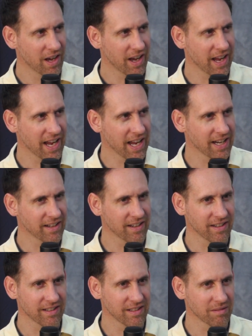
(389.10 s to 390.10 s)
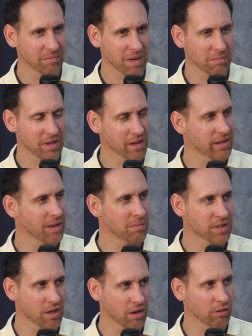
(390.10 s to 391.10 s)
and maybe the theme
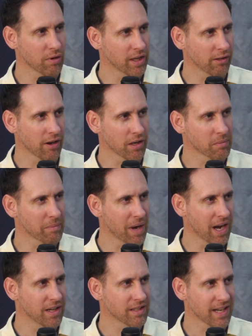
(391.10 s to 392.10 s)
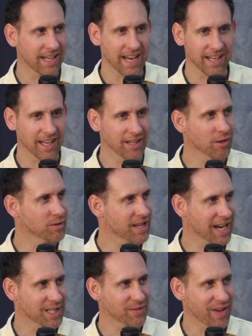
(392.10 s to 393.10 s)
song running around in my mind is I can't get no
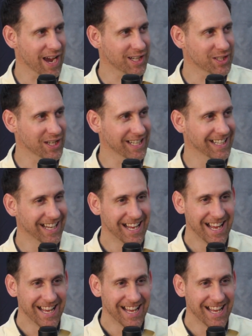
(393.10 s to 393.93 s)
satisfaction.